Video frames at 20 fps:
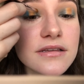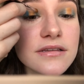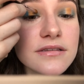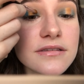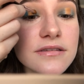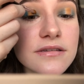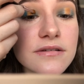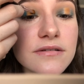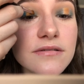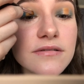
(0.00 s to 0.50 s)

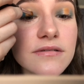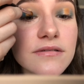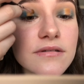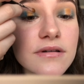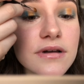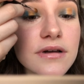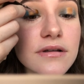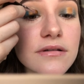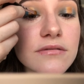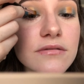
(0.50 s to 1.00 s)
So
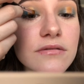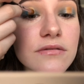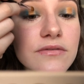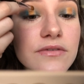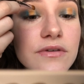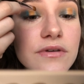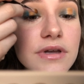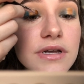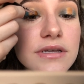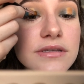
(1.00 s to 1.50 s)
I don't know if
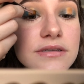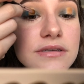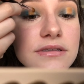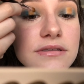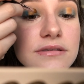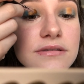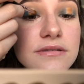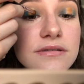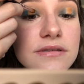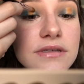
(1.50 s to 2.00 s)
you guys
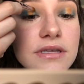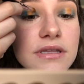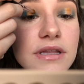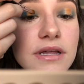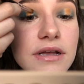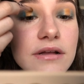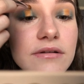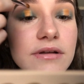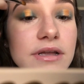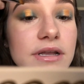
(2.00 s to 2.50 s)
can see
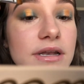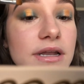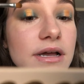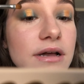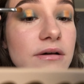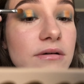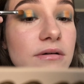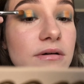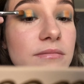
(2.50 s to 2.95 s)
that right now.